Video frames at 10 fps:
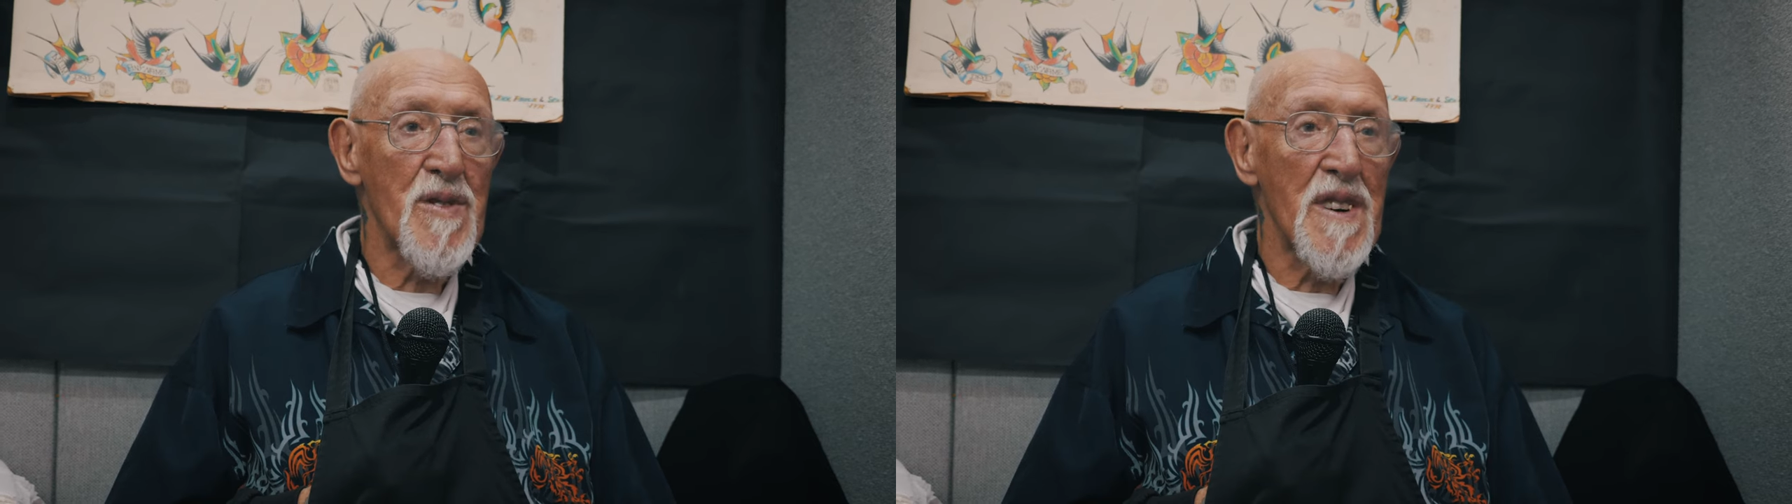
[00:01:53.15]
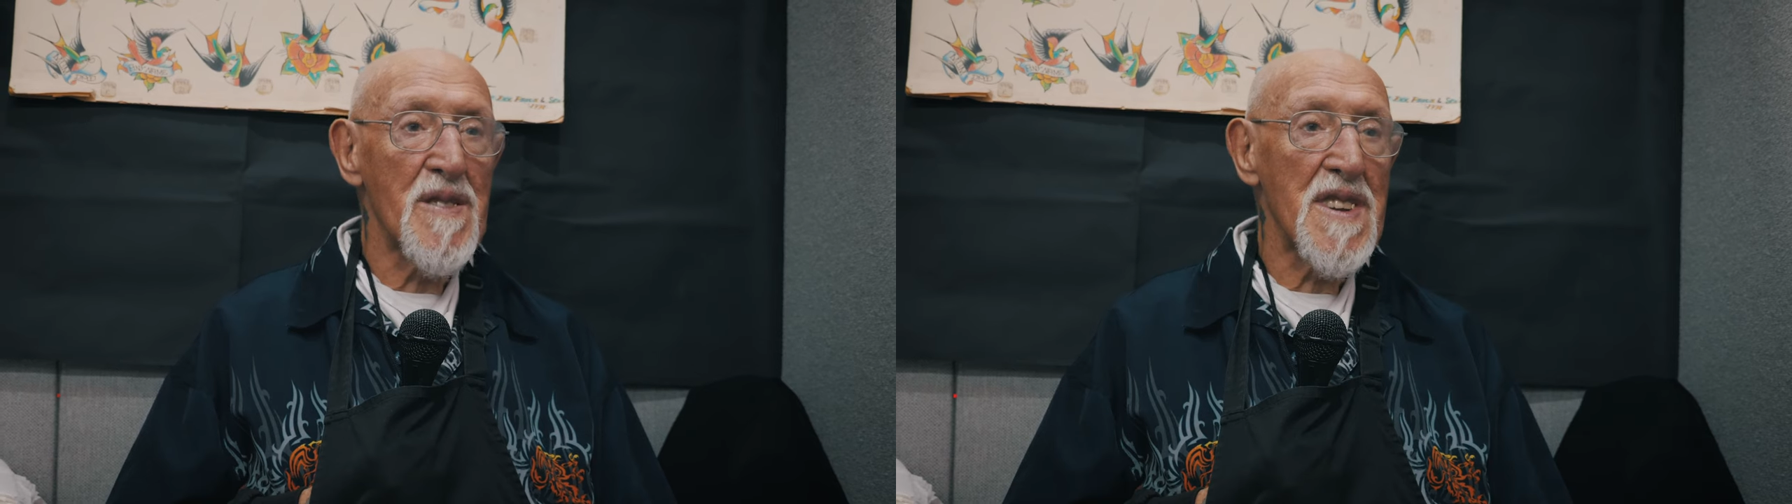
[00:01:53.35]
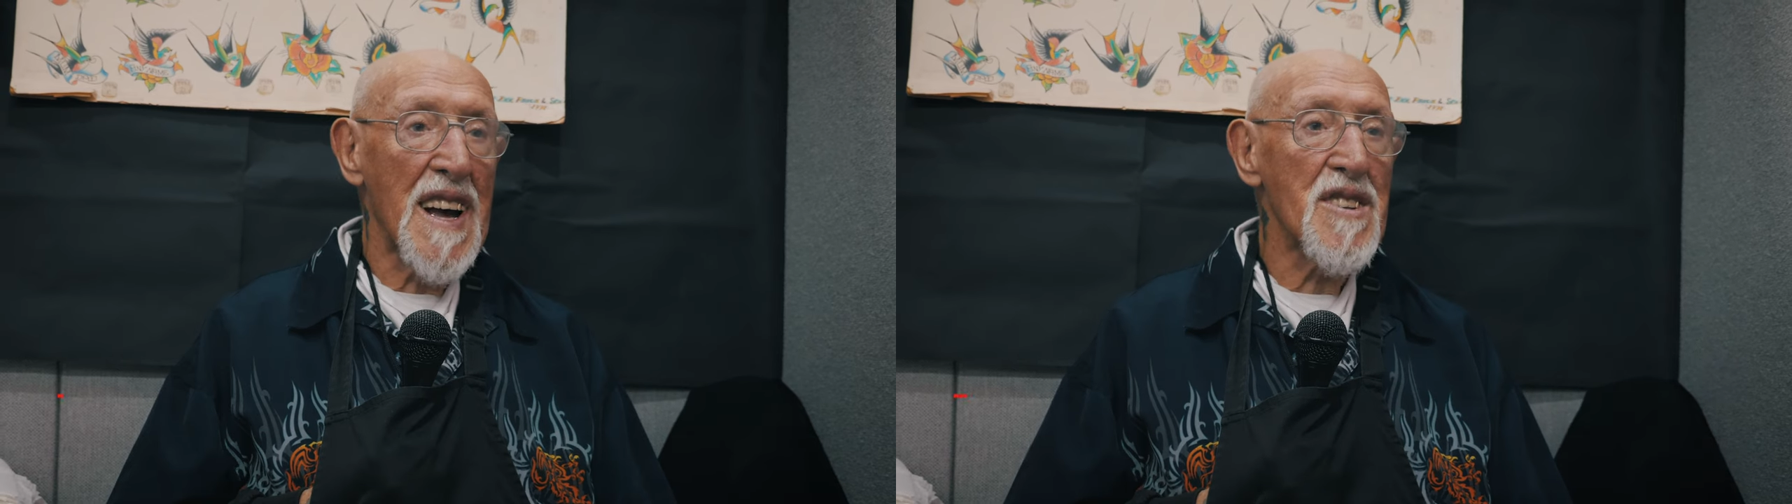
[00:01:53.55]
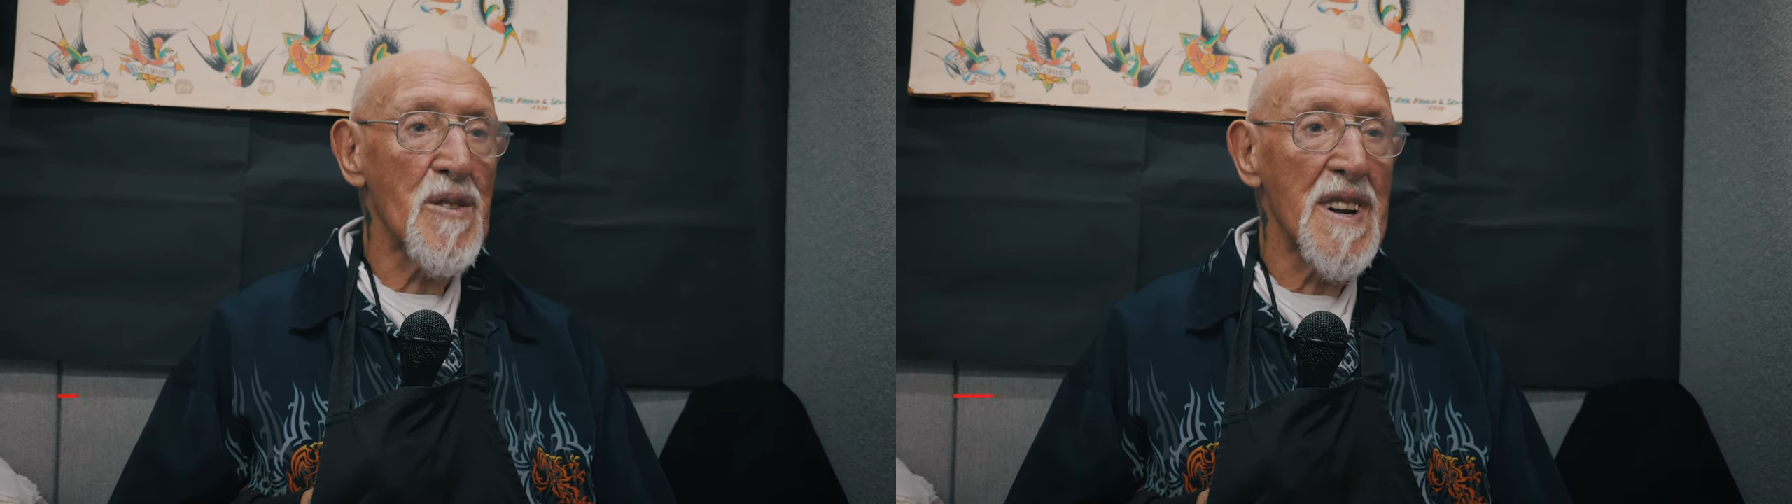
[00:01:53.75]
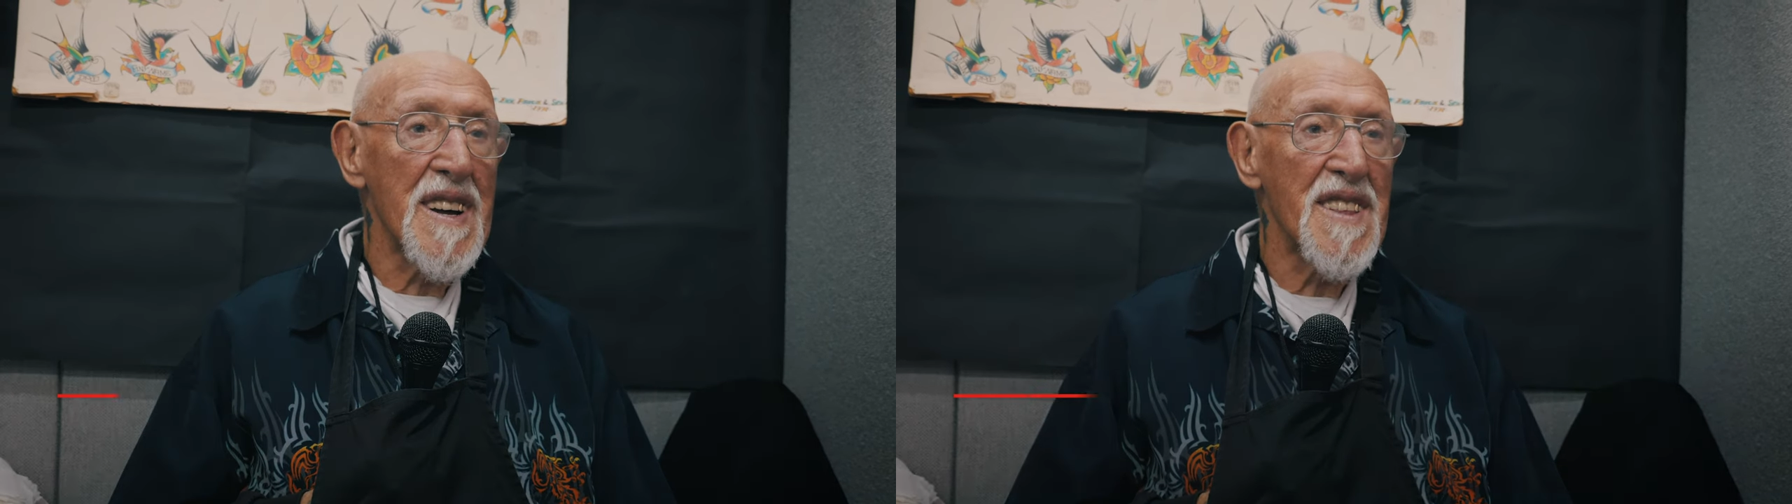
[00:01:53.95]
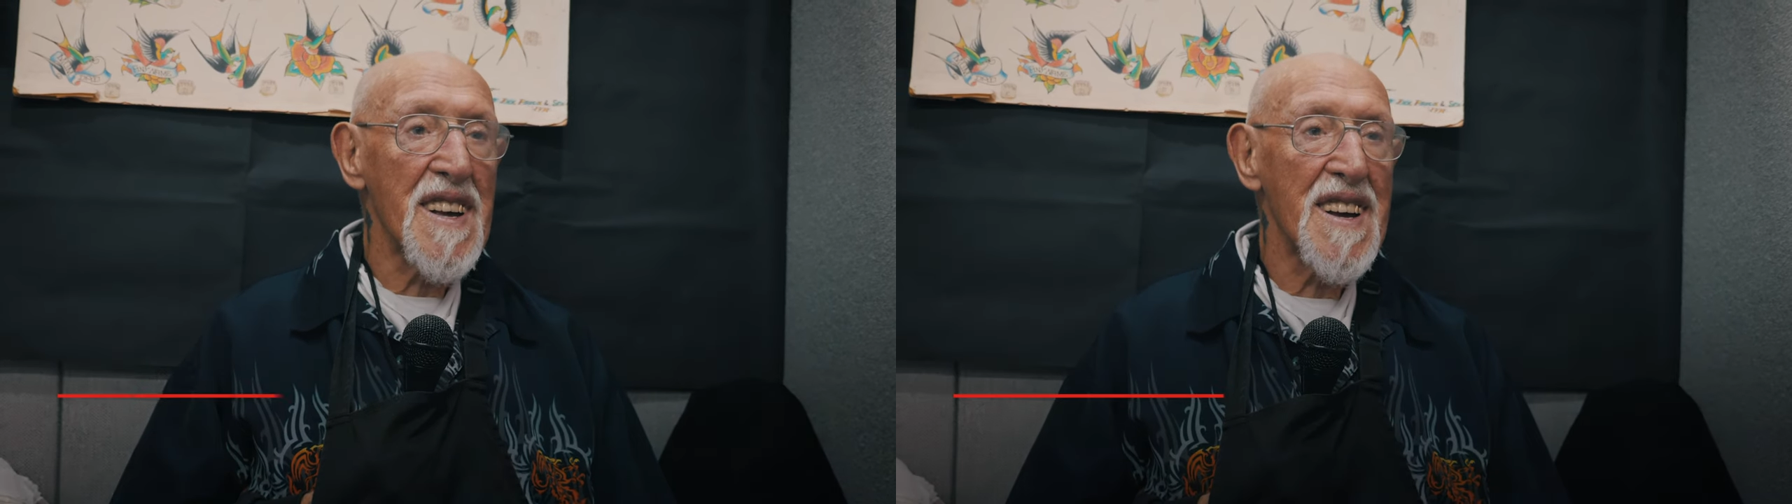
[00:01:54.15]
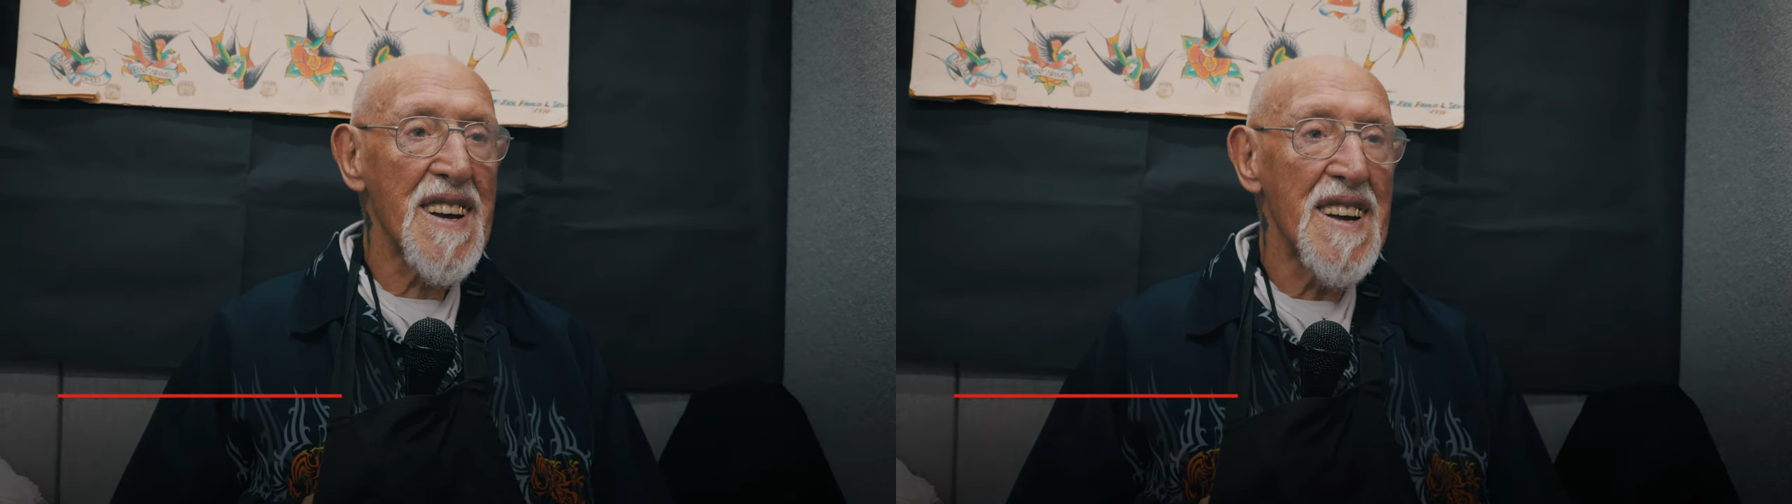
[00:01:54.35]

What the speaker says: of tattooing, I think.